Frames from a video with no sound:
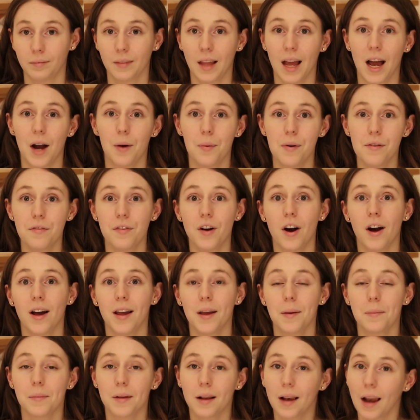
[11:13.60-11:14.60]
However,
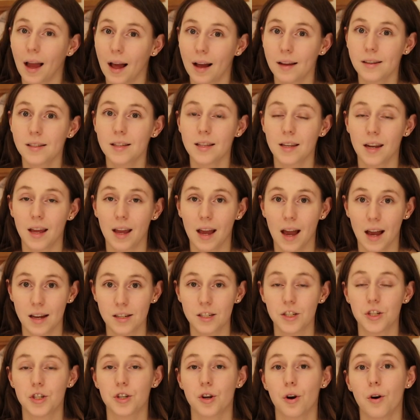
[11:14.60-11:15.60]
I am glad that I
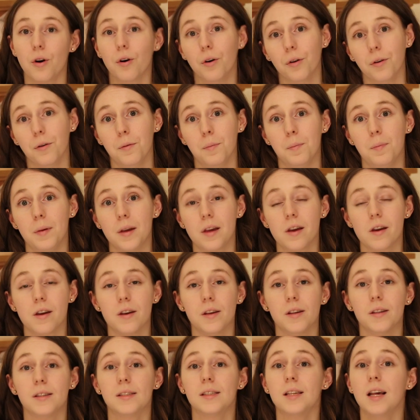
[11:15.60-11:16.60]
had it on
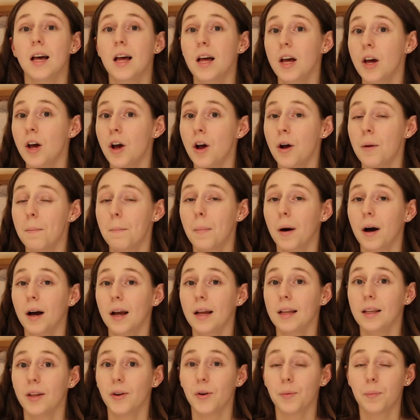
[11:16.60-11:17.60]
because
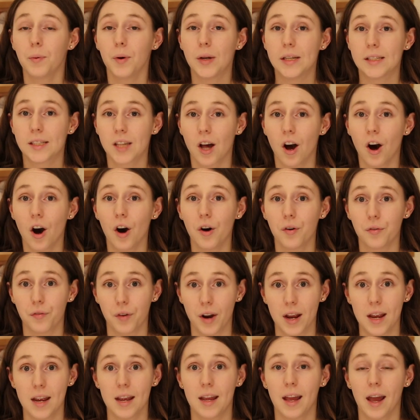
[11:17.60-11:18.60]
my little boy's heart
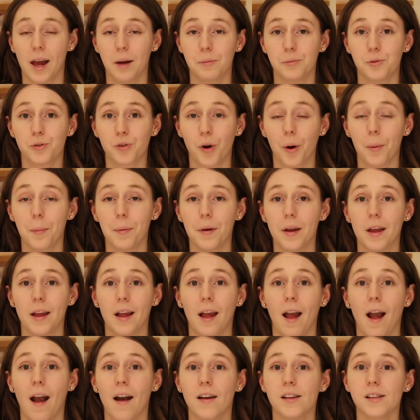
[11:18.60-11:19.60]
rate kept
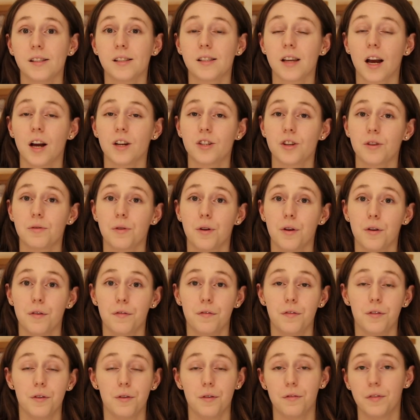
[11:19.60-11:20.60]
dropping and I don't know
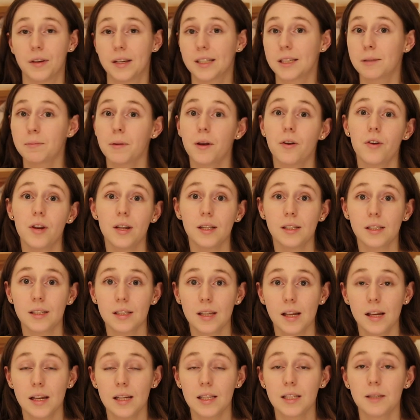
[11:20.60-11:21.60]
if you've
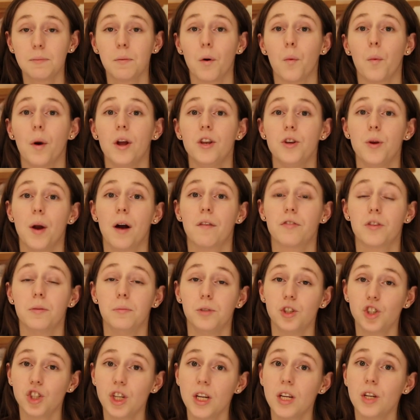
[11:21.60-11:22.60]
experienced this but when you have the
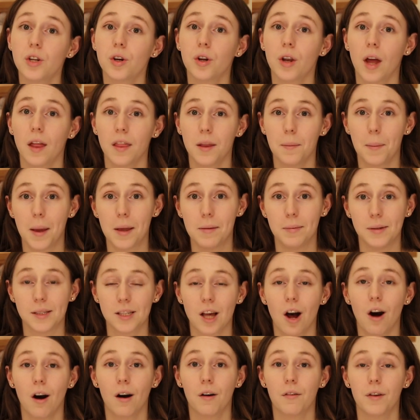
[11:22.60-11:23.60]
machine on and the
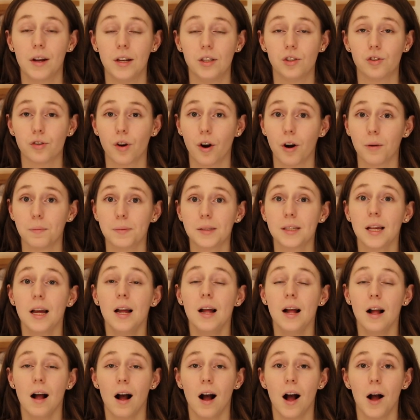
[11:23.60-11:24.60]
baby's heart rate drops
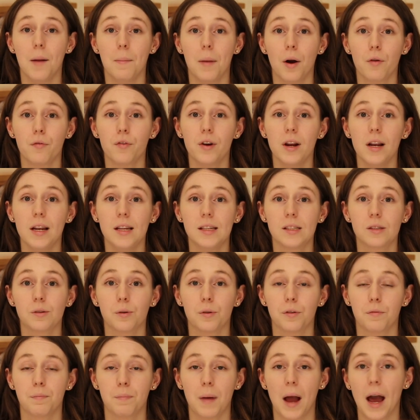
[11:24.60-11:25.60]
um, a really
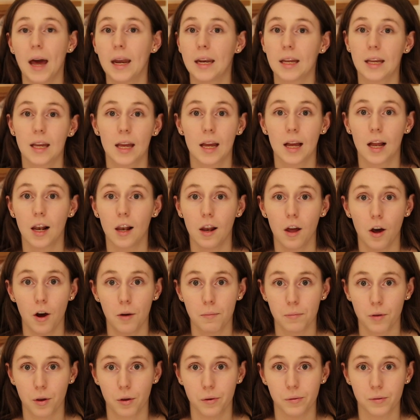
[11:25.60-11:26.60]
sort of panicking
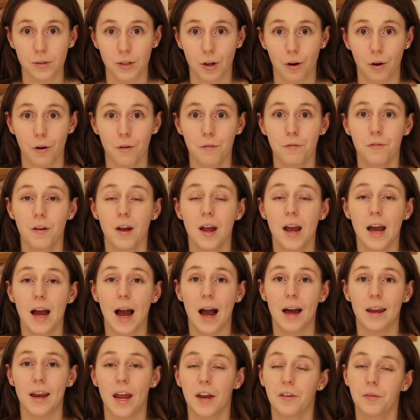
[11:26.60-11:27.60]
alarm goes off
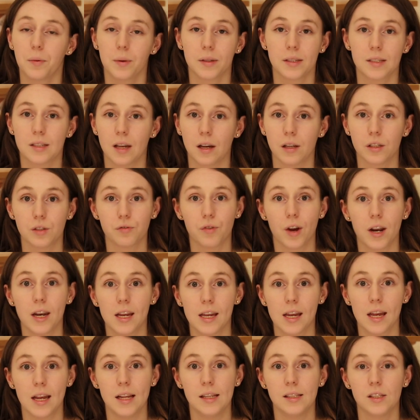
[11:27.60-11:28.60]
and everyone starts
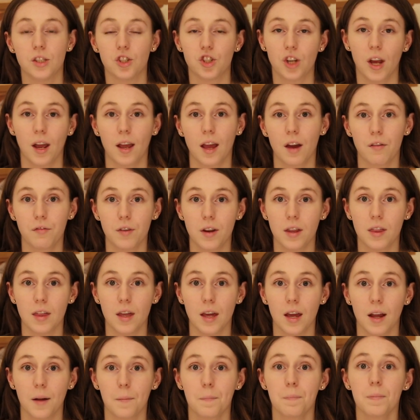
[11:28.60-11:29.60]
running in to check
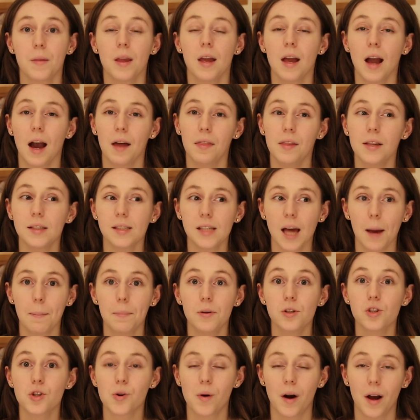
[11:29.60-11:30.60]
everything and this
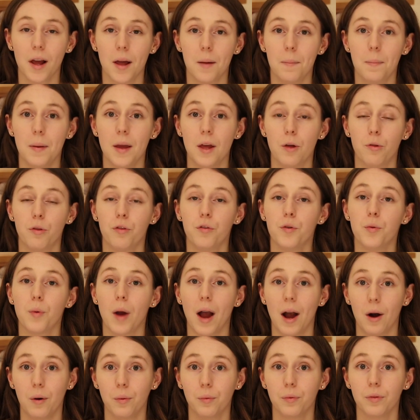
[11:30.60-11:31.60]
happened quite a bit
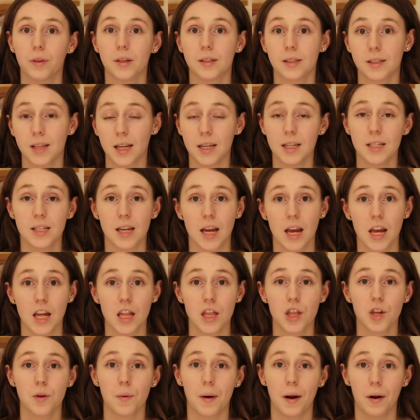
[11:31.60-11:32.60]
throughout the
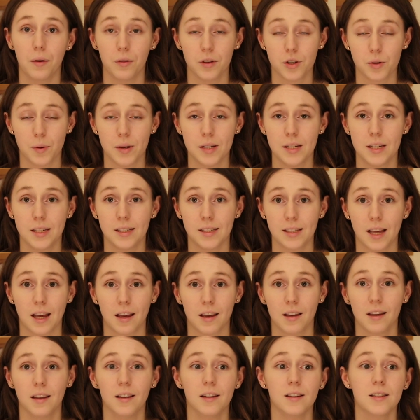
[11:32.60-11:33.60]
Sunday throughout the
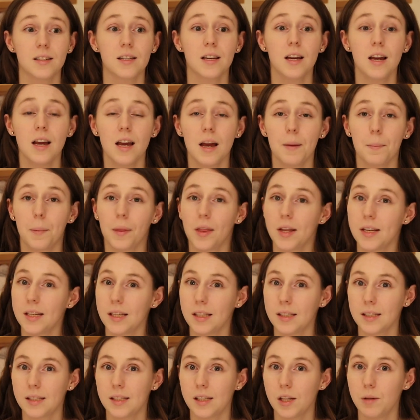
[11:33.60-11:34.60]
22nd but they
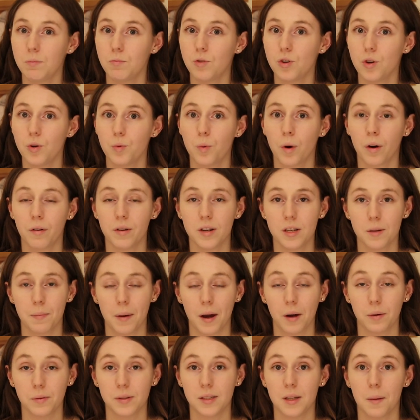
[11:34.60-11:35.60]
didn't seem too worried
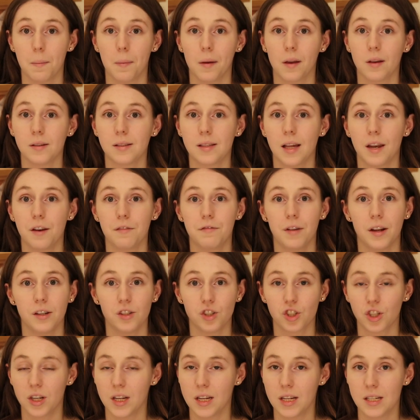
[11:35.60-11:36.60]
about it because then
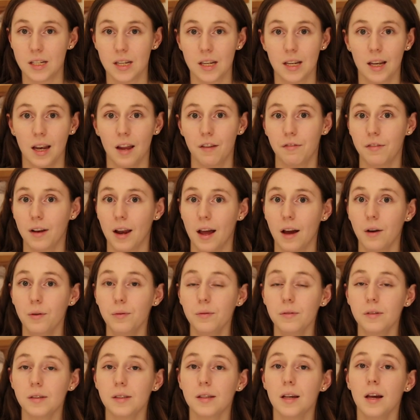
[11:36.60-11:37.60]
eventually it did level
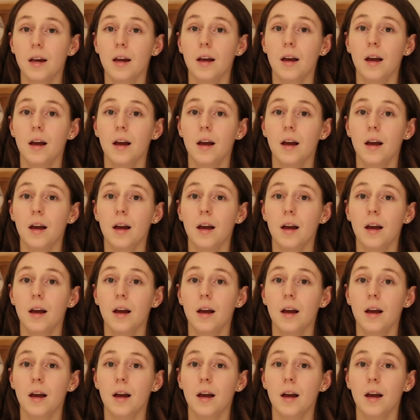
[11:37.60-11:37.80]
out